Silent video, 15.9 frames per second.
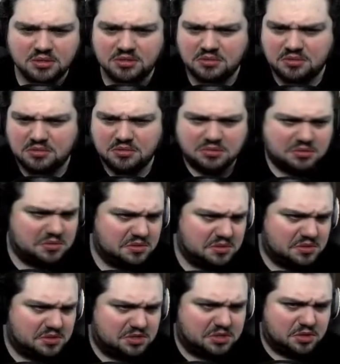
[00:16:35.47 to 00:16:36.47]
Oh,
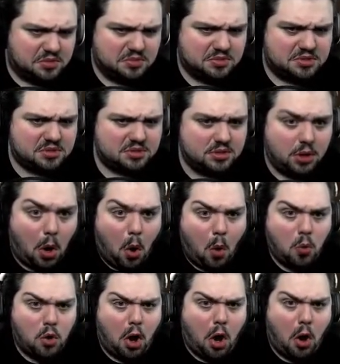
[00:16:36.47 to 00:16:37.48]
don't. Oh,
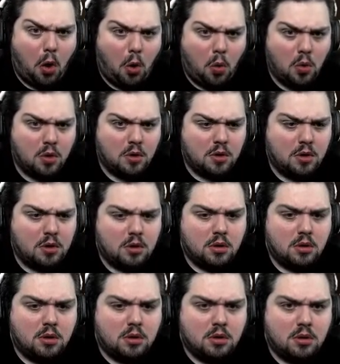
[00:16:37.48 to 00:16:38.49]
no. Hey,
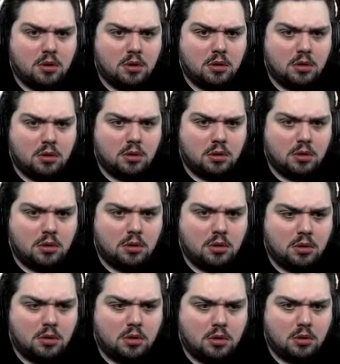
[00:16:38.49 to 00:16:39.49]
who's
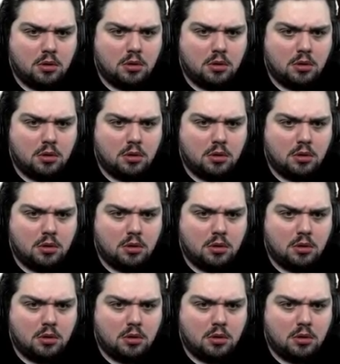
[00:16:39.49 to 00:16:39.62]
there?